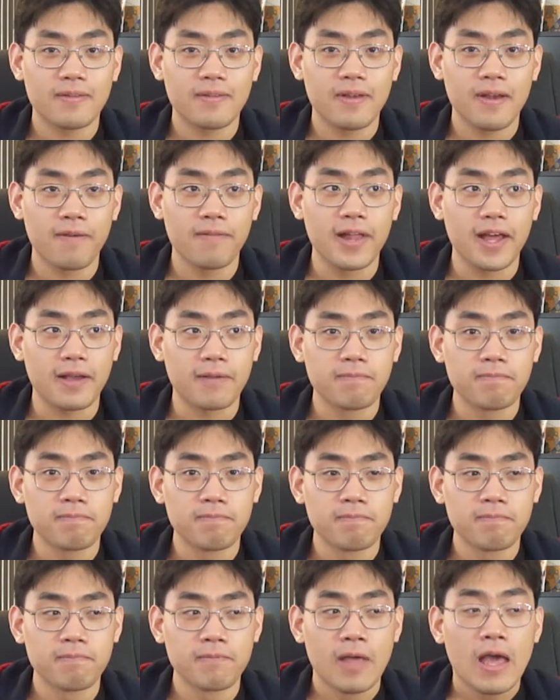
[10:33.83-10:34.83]
I'm like,
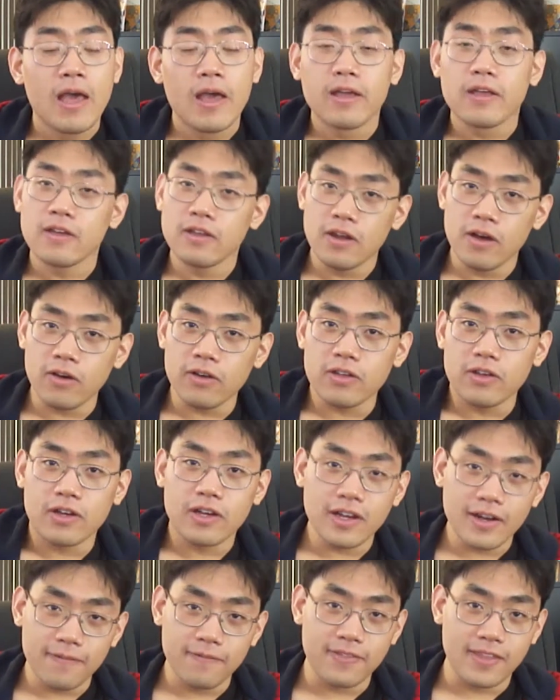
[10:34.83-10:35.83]
you know, you
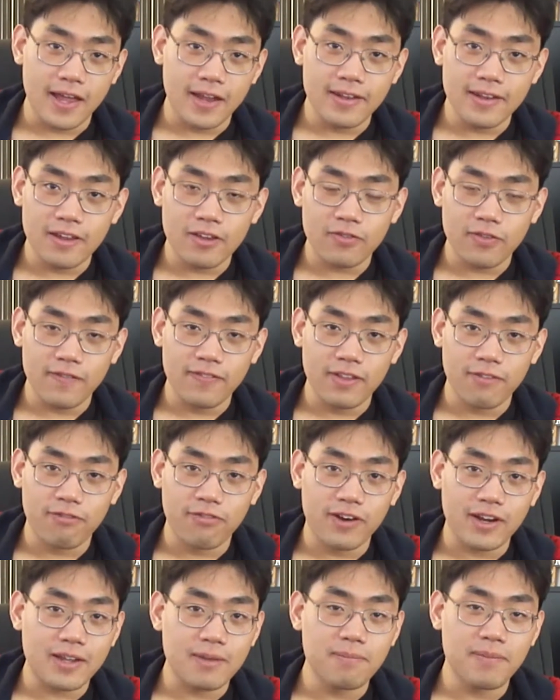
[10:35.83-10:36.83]
could have done this from the
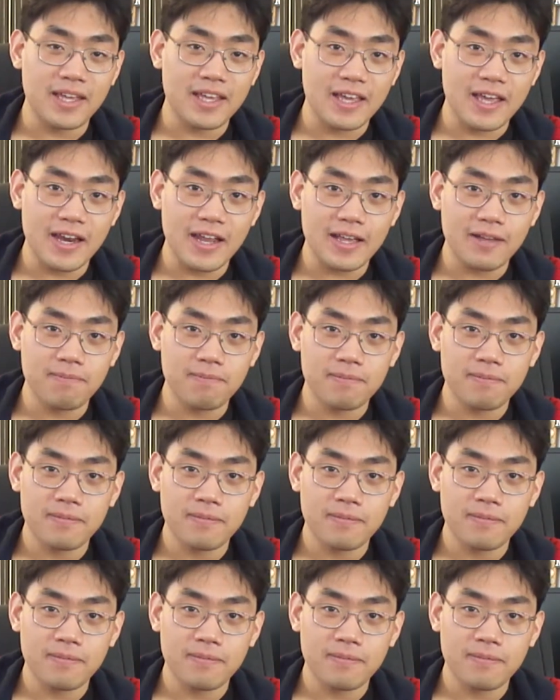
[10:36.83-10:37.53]
freaking beginning.